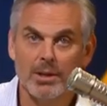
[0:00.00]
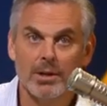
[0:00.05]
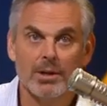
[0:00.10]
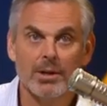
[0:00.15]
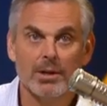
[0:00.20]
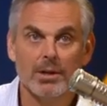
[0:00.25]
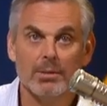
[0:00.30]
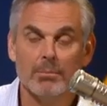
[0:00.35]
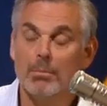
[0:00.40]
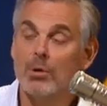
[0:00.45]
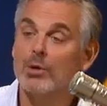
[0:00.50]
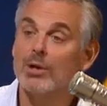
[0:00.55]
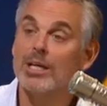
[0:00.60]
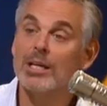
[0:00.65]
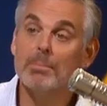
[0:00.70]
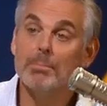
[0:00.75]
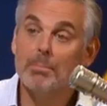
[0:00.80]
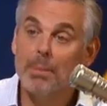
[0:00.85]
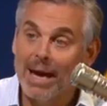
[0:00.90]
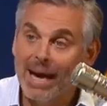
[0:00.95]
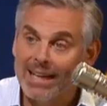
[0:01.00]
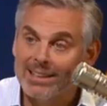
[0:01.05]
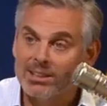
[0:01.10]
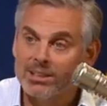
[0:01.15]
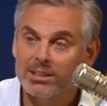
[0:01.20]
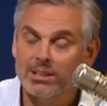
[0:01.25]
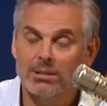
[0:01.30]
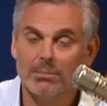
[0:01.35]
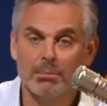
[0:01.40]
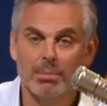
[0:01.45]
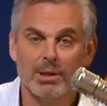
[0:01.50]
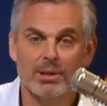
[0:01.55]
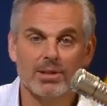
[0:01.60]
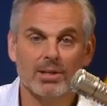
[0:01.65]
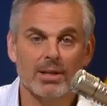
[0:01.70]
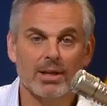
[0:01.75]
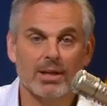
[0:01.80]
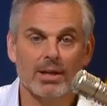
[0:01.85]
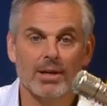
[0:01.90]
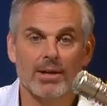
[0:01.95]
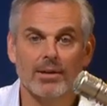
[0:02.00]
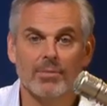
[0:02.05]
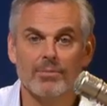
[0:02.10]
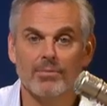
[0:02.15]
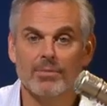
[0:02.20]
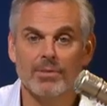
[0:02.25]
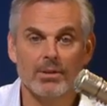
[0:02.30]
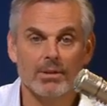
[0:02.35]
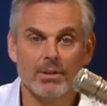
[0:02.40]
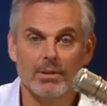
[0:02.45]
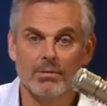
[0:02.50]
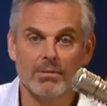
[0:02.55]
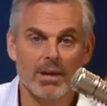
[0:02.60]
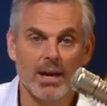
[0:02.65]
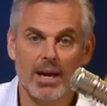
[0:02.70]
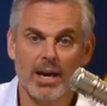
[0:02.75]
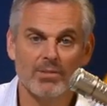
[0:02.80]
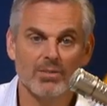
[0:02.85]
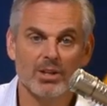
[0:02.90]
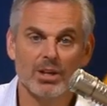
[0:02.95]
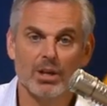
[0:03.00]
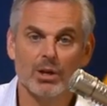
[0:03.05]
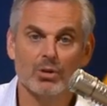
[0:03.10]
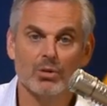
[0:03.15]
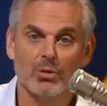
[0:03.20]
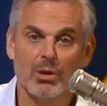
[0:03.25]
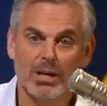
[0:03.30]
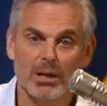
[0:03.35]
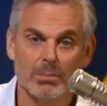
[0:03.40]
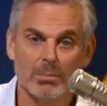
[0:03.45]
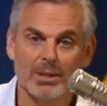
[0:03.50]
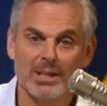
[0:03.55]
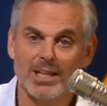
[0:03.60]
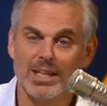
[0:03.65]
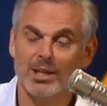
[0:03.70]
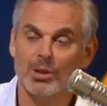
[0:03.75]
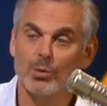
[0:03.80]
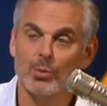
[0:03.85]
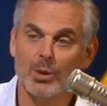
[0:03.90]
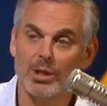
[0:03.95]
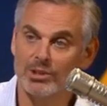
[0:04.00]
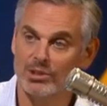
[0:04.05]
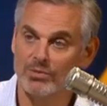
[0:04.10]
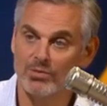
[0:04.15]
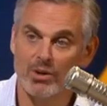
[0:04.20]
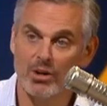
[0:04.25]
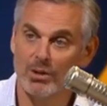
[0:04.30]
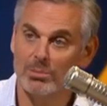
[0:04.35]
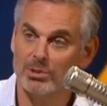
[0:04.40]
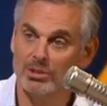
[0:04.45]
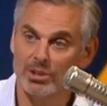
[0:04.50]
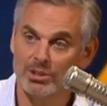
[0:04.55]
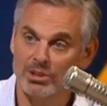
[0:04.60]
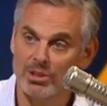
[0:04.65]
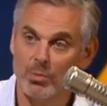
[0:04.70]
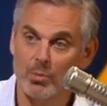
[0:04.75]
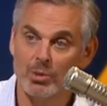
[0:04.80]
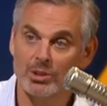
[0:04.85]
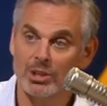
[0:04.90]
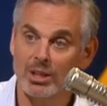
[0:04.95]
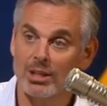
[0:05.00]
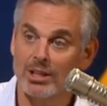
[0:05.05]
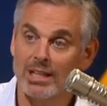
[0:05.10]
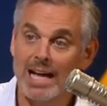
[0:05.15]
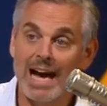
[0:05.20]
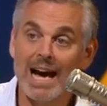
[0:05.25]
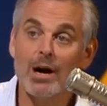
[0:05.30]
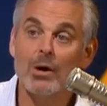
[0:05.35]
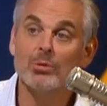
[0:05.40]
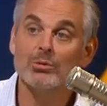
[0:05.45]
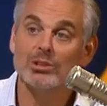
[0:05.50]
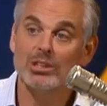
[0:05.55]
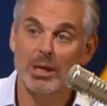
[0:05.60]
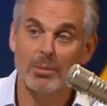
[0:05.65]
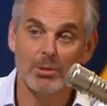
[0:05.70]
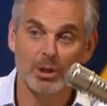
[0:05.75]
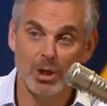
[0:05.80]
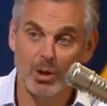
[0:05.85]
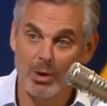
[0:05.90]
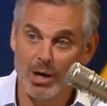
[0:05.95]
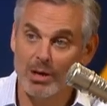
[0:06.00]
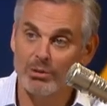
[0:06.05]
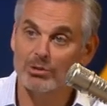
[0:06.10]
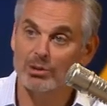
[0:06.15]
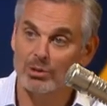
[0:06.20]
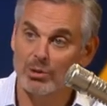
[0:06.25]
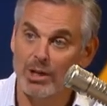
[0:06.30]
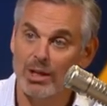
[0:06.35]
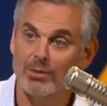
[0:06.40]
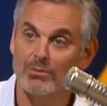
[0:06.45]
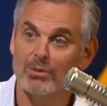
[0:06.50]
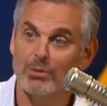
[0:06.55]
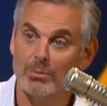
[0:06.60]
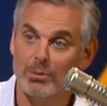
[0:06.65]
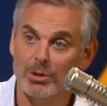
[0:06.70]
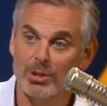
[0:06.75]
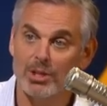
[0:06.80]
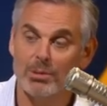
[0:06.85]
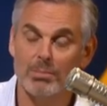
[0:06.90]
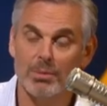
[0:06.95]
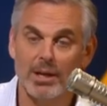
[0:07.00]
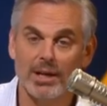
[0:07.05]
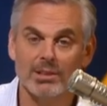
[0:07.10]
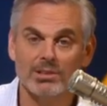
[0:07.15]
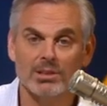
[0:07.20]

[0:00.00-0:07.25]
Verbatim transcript: uh, Mookie Betts, but um, they have an incredibly enriched farm system, which allows them to go out and trade for Mookie Betts.